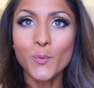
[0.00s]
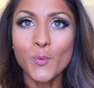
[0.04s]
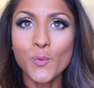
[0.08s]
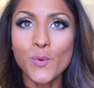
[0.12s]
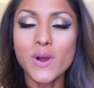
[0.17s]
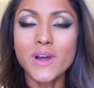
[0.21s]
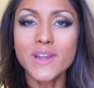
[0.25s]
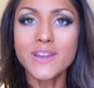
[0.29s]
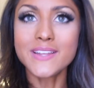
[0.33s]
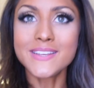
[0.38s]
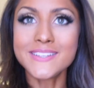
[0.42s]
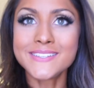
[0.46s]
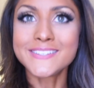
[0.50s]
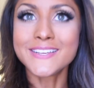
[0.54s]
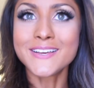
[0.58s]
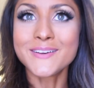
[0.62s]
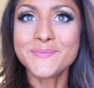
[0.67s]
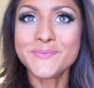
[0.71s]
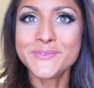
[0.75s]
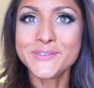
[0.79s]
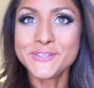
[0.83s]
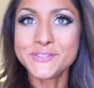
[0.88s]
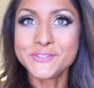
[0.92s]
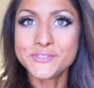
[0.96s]
What is
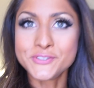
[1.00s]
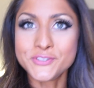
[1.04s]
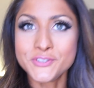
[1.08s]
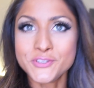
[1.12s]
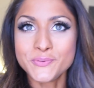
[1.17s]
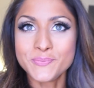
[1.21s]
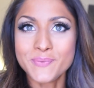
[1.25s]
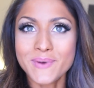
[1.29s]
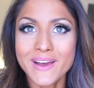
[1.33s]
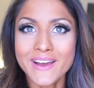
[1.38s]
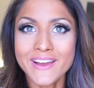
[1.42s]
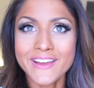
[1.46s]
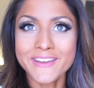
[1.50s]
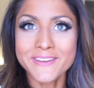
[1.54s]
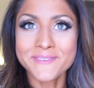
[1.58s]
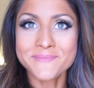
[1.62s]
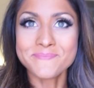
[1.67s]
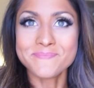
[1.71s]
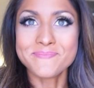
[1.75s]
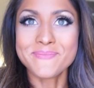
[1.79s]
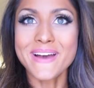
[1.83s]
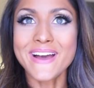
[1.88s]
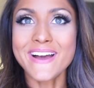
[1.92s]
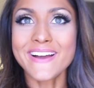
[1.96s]
up YouTube? I
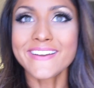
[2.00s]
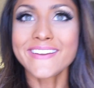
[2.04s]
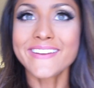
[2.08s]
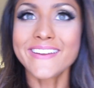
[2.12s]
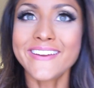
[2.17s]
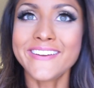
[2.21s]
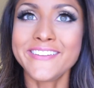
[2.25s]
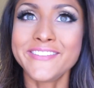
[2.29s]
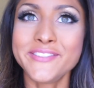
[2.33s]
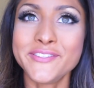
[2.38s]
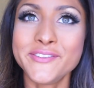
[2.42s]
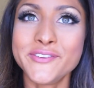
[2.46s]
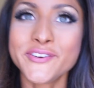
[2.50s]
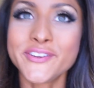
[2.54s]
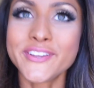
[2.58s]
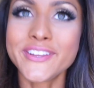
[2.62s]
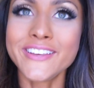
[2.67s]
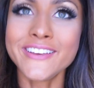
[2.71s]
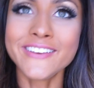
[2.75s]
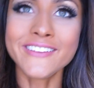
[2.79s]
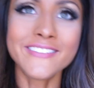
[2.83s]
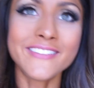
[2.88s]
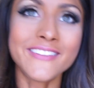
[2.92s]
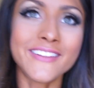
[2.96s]
am back and
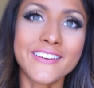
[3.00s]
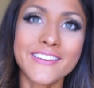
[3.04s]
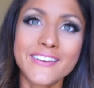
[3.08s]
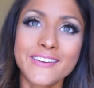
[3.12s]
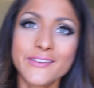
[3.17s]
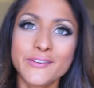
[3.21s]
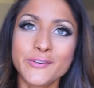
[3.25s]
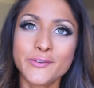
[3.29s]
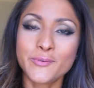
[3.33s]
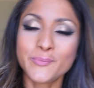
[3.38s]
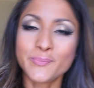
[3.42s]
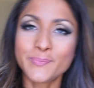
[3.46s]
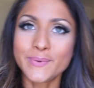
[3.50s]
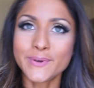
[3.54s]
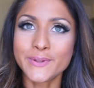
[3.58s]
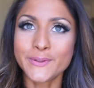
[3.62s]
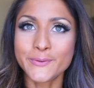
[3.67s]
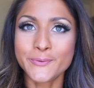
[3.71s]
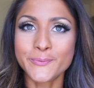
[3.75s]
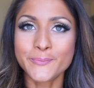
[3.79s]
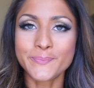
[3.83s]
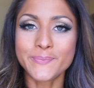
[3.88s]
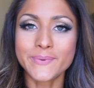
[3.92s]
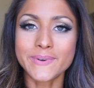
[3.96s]
looking like an Oompa
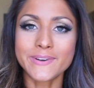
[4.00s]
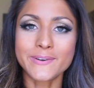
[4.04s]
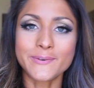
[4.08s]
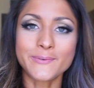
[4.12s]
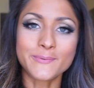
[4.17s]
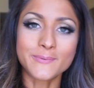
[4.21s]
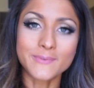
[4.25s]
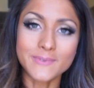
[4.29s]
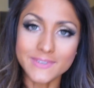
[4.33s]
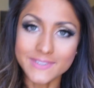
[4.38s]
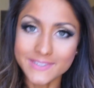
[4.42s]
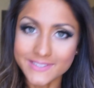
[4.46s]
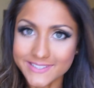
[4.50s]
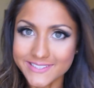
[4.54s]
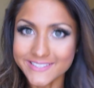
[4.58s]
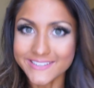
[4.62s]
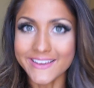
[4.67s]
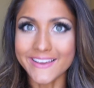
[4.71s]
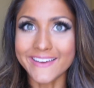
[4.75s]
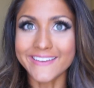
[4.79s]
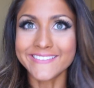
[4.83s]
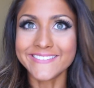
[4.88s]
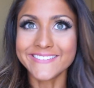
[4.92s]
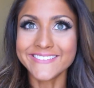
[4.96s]
Loompa once
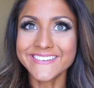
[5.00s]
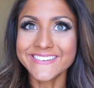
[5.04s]
again.